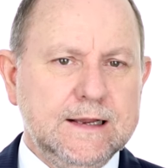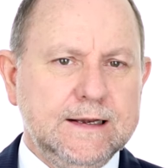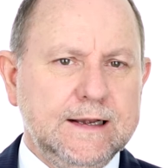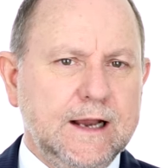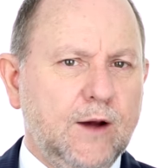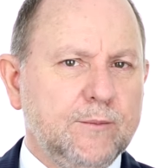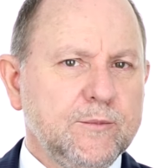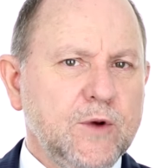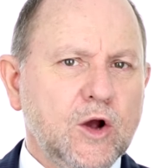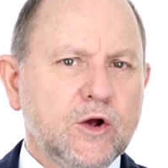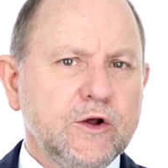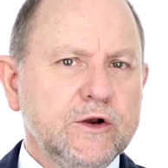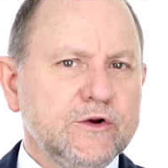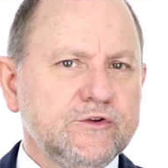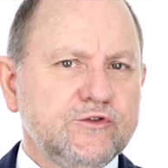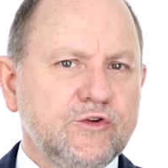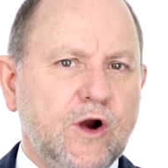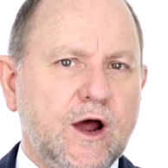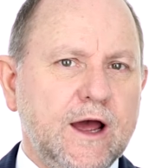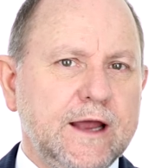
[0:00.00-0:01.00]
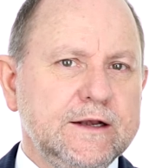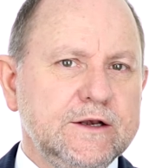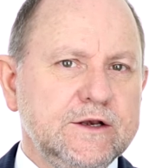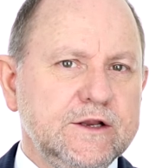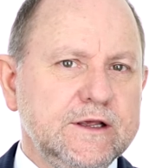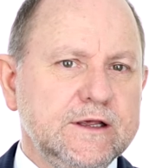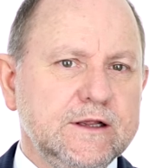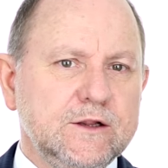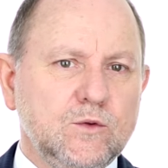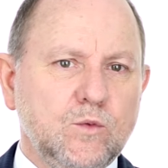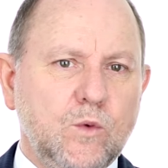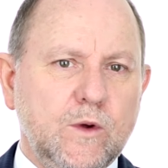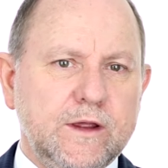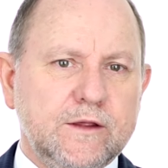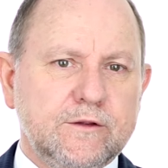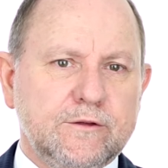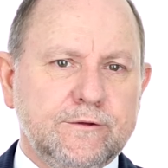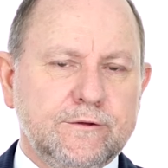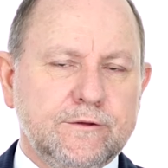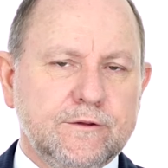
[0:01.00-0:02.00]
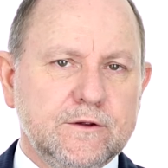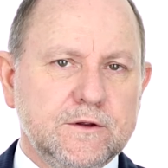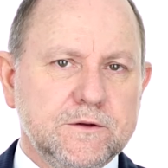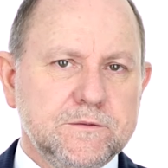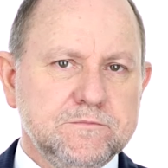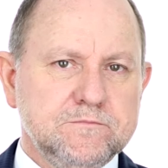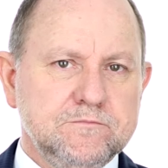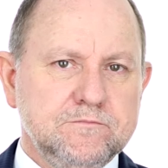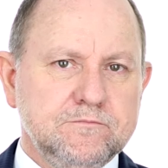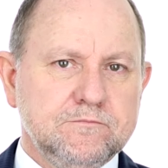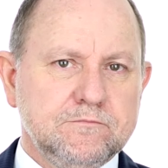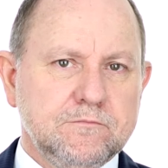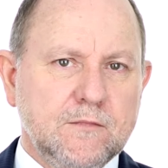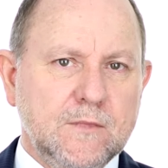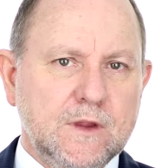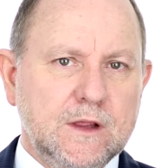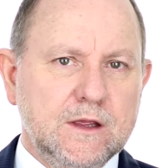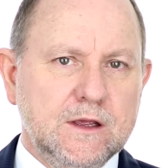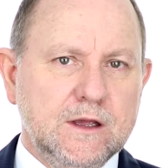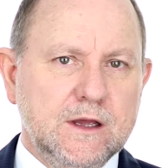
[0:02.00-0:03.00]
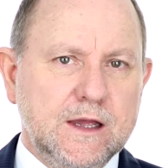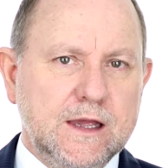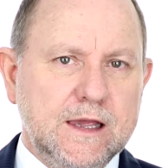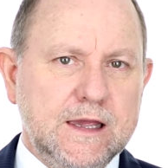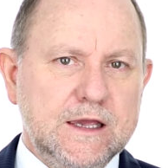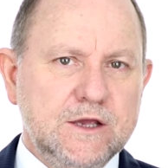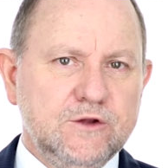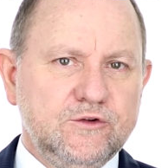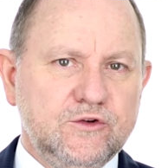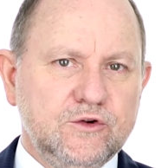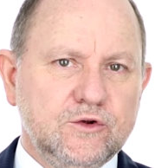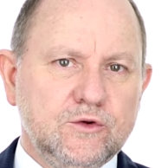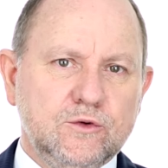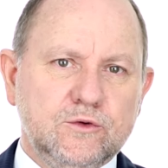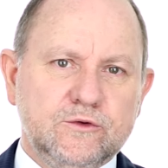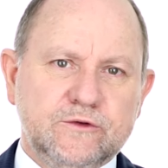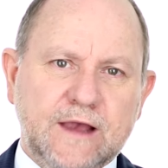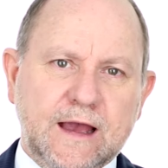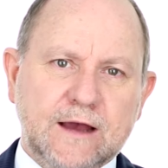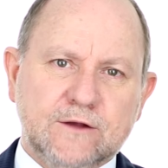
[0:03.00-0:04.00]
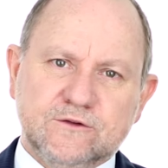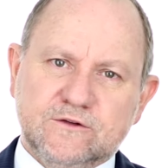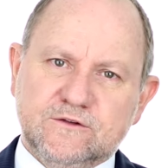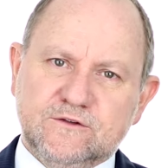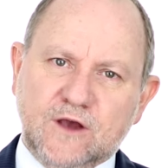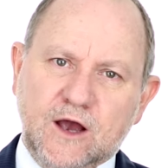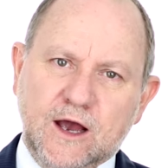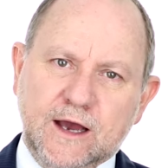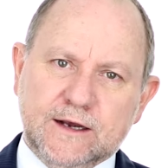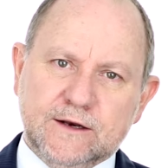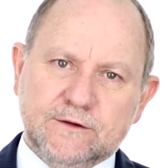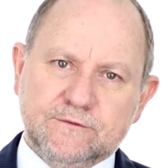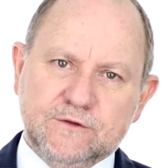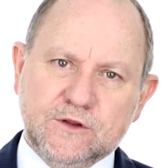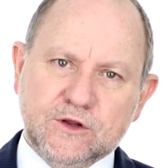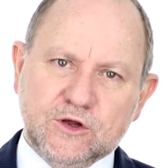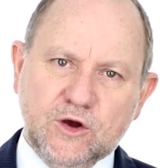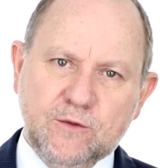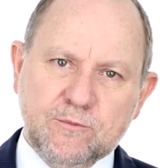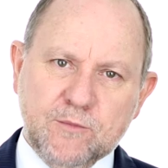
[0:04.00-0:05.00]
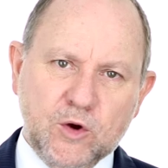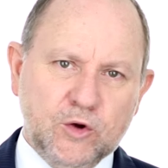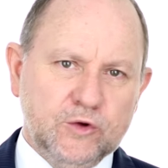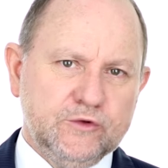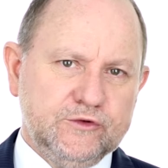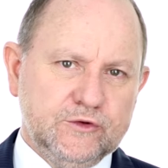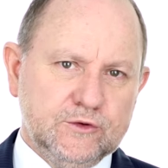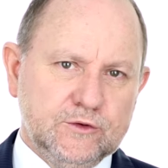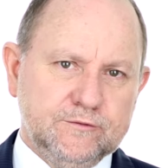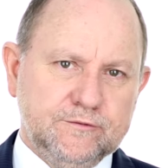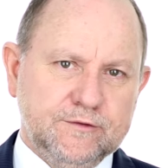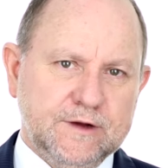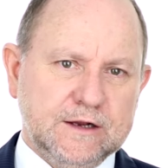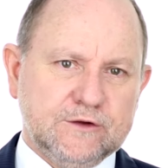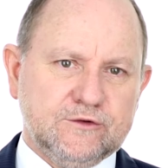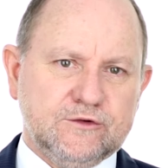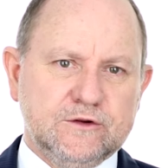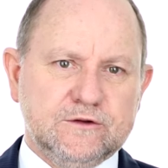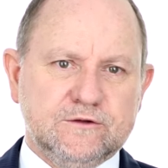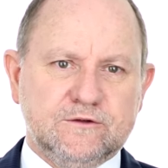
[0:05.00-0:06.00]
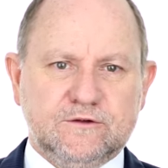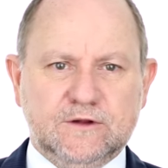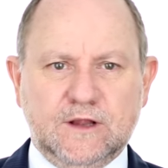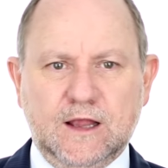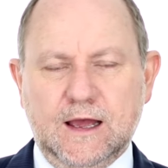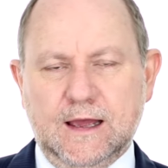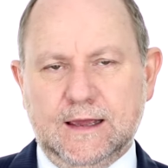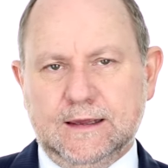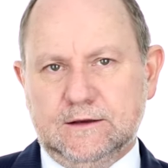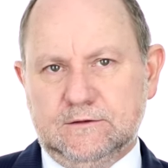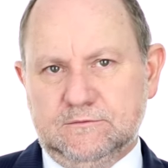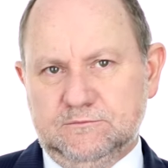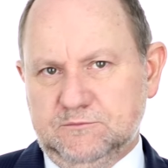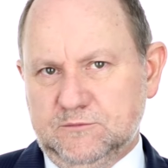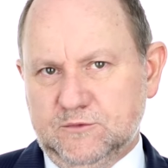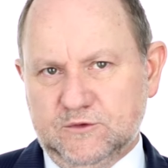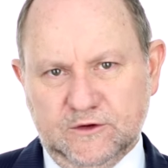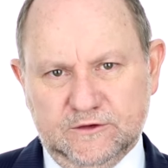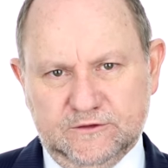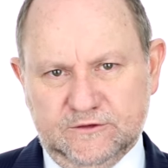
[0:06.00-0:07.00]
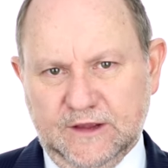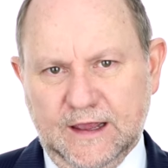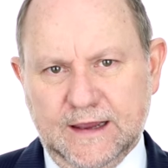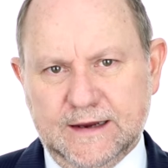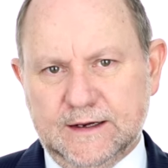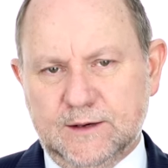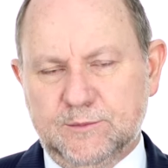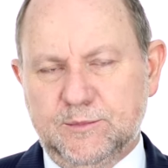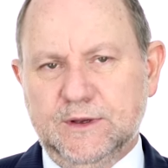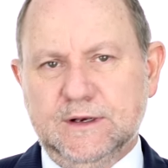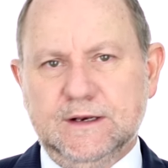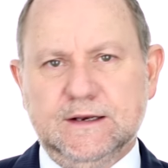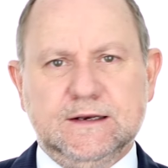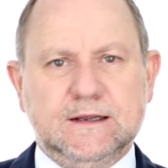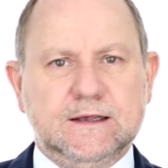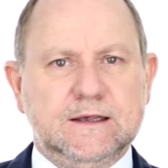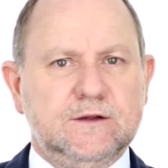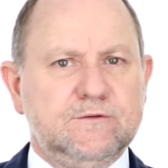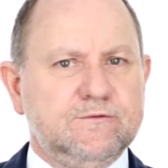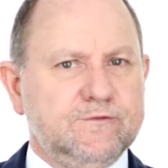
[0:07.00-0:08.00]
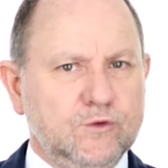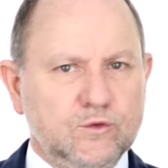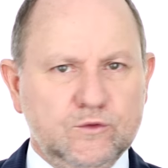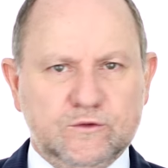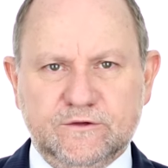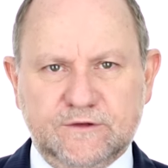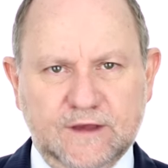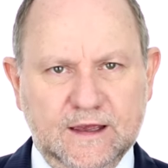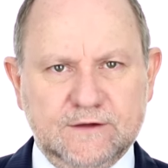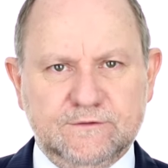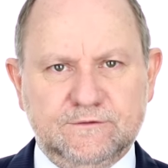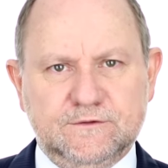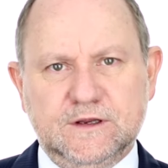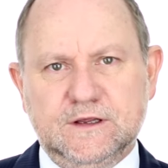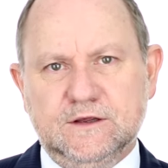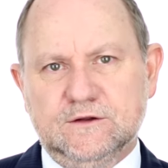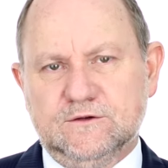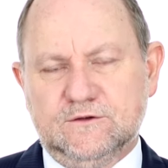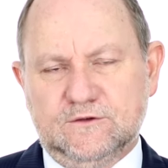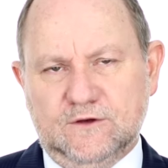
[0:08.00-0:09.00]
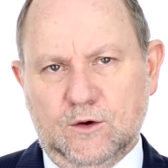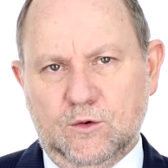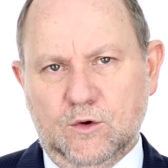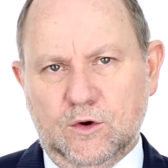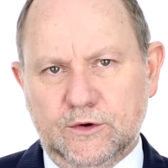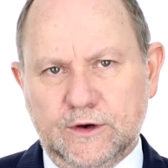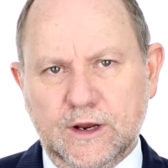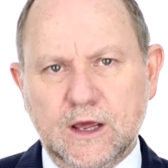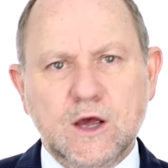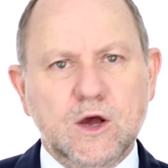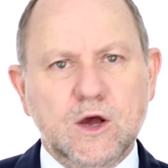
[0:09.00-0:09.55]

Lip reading: Now, I'm not going to try and deal with issues outside of the commercial functions like sustainability, food safety, and so on,